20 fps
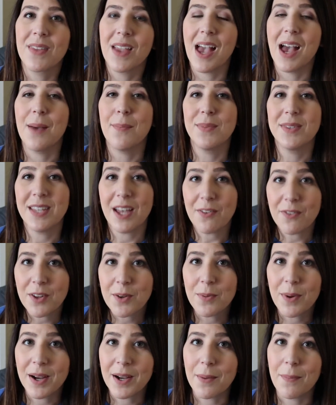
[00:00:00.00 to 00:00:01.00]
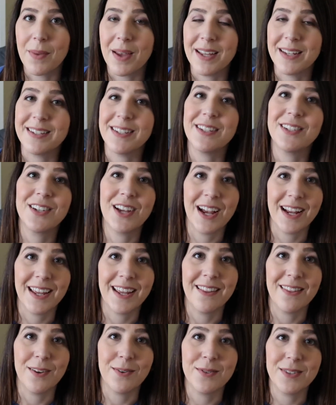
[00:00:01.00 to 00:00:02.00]
um, definitely recommend
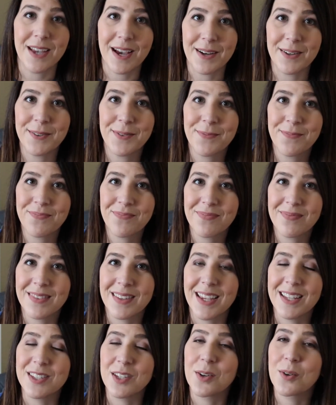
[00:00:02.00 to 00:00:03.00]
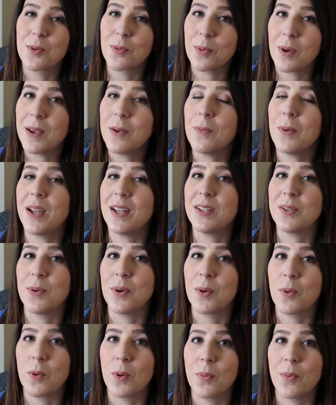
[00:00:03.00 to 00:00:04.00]
checking those out. It's a great way to
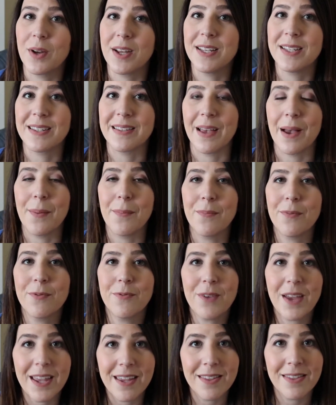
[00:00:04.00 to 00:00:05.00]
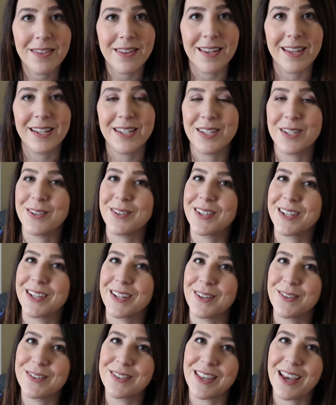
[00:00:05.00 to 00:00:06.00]
incorporate some faith into your
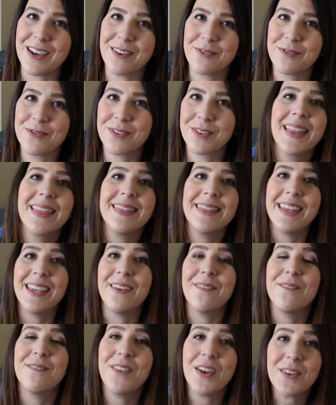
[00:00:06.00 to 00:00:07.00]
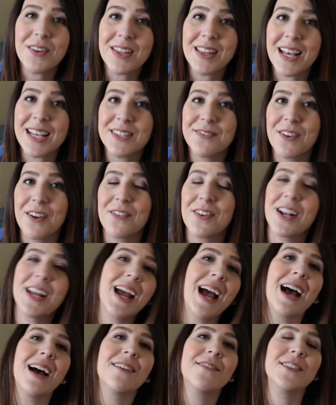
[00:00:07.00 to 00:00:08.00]
kiddo's life. The very last favorite I
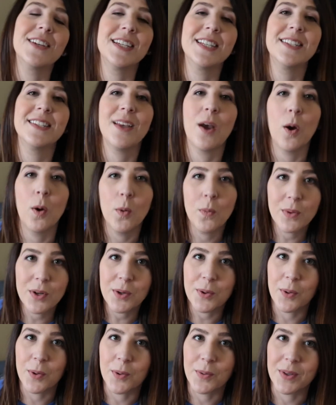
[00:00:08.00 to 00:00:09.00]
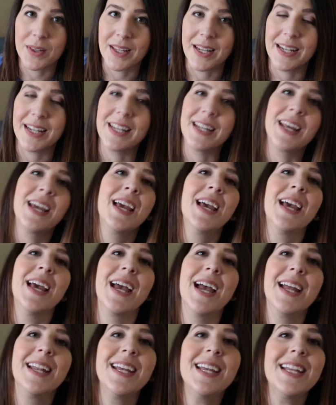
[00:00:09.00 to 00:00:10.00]
have is home decor related,
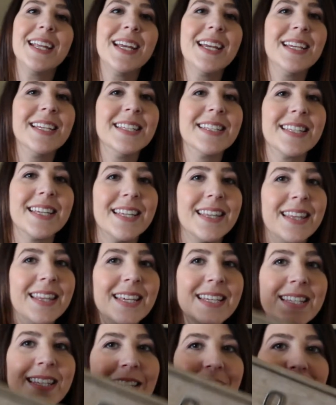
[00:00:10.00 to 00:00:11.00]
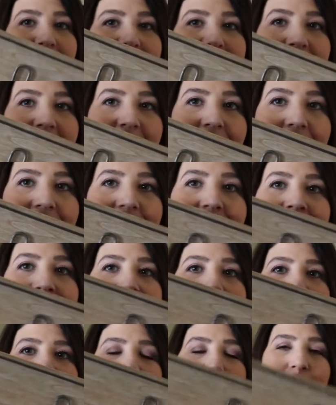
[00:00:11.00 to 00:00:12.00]
and it is this little sign.
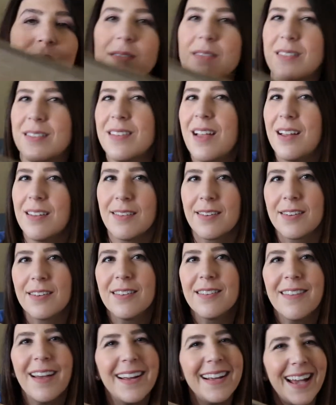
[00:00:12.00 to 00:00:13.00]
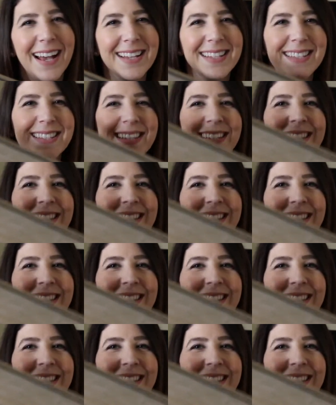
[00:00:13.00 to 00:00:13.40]
Well, it's not little, I guess.